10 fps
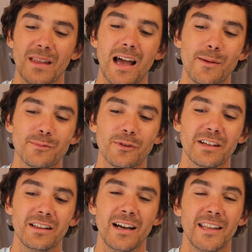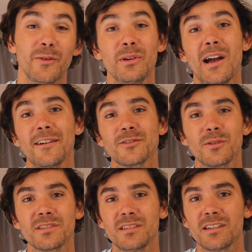I'm really glad that we
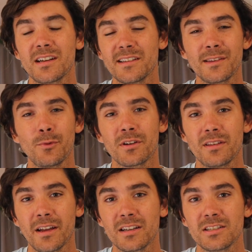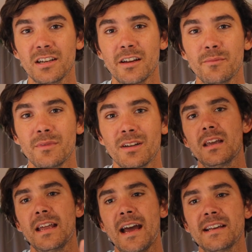outsourced it because it's worked like a champ.
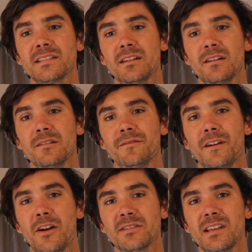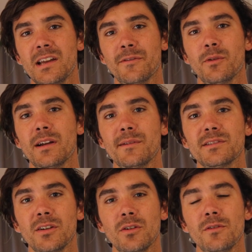It has a fail-safe or whatever,
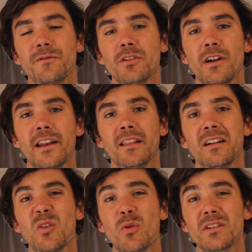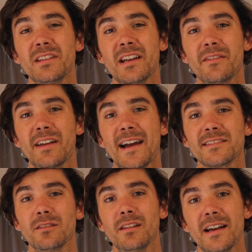so if you're at a quarter tank of
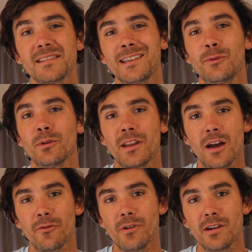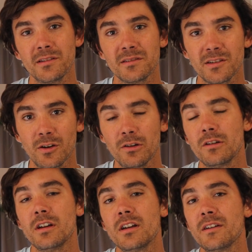gas or less, it will not run. So
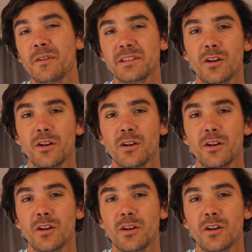if it's a